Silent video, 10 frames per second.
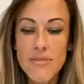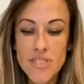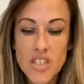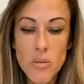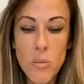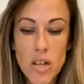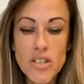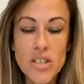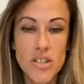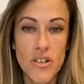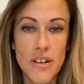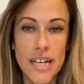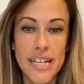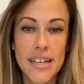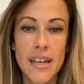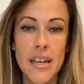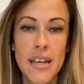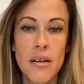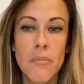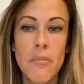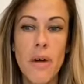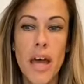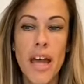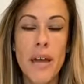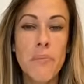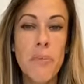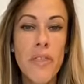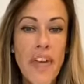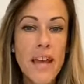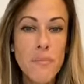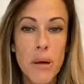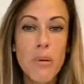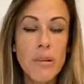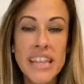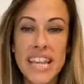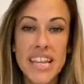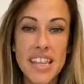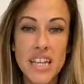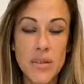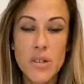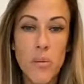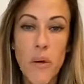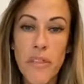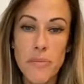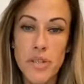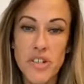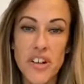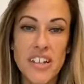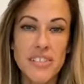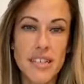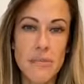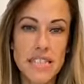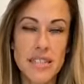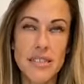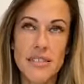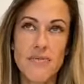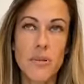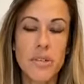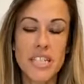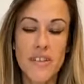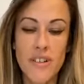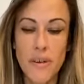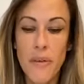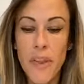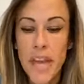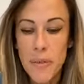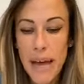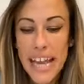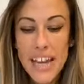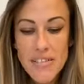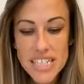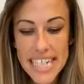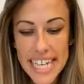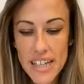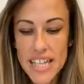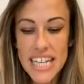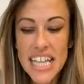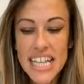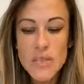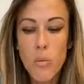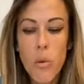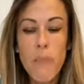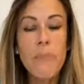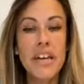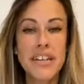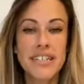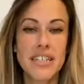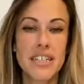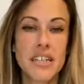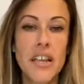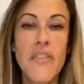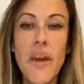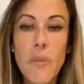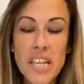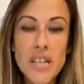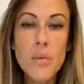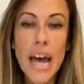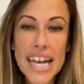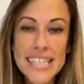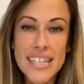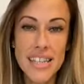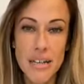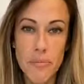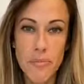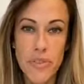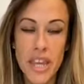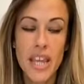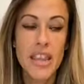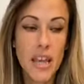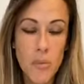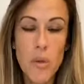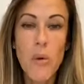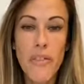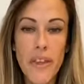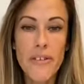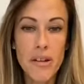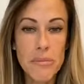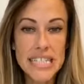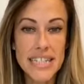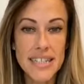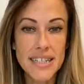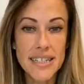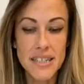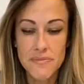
doesn't want to join, but they probably think that you don't want them to join. Does that make sense? I've not worded that very well. But I guarantee you there's at least one person that when you ask them, they will want their own business.